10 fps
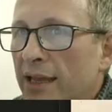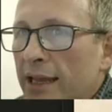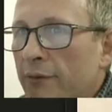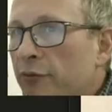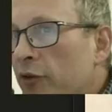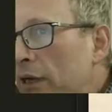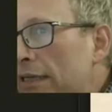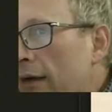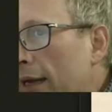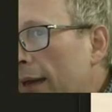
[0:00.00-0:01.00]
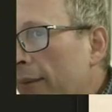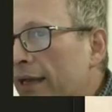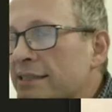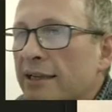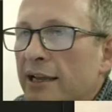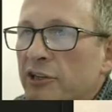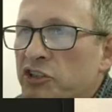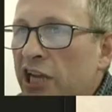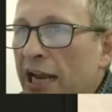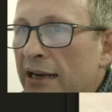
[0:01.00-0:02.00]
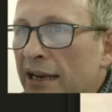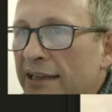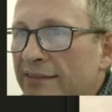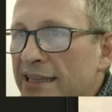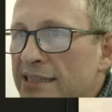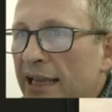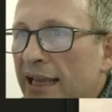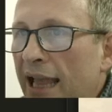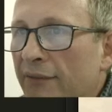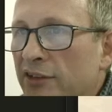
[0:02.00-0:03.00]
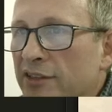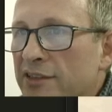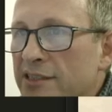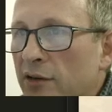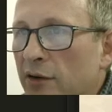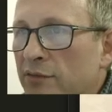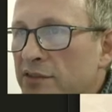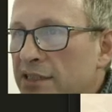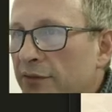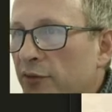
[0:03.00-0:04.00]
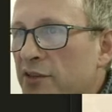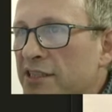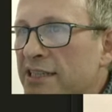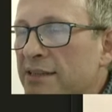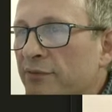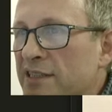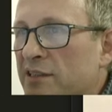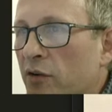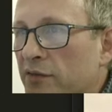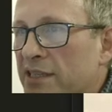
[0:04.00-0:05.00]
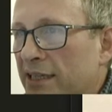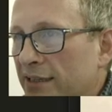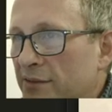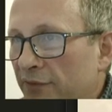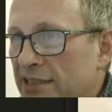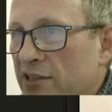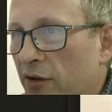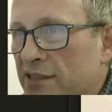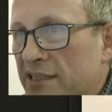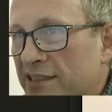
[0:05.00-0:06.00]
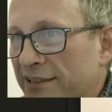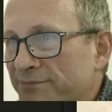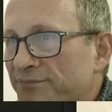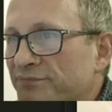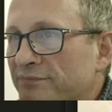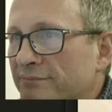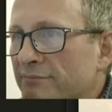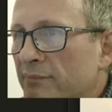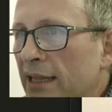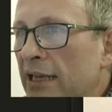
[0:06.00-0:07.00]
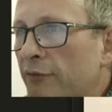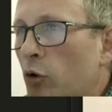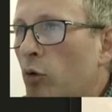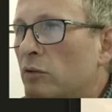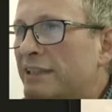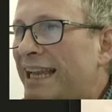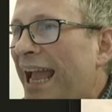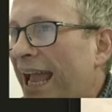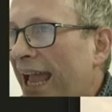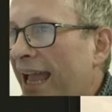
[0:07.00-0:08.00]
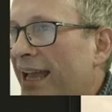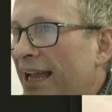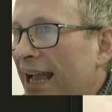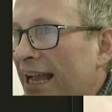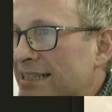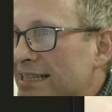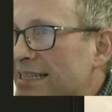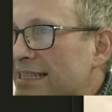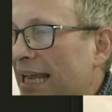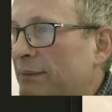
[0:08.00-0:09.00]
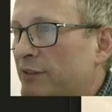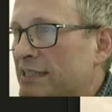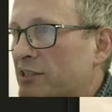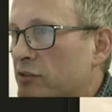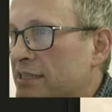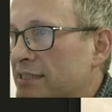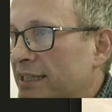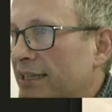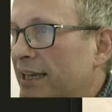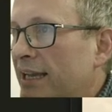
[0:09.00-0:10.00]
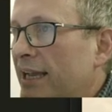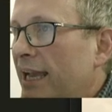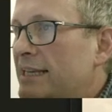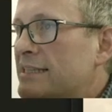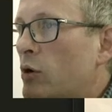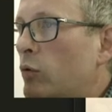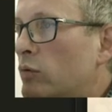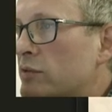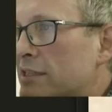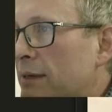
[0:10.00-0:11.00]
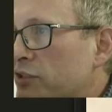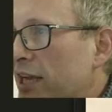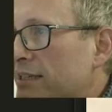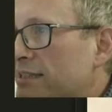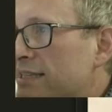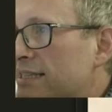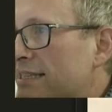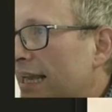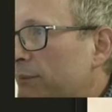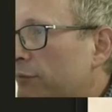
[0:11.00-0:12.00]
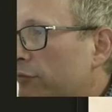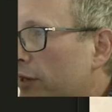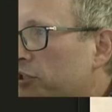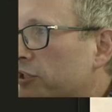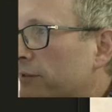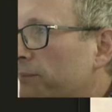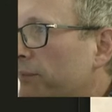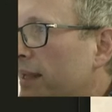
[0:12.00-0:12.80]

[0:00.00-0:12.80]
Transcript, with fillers: In fluid dynamics, channeling this evidence of differences in viscosity, viscosity, if all the air has the same viscosity, it is all subject to the same friction.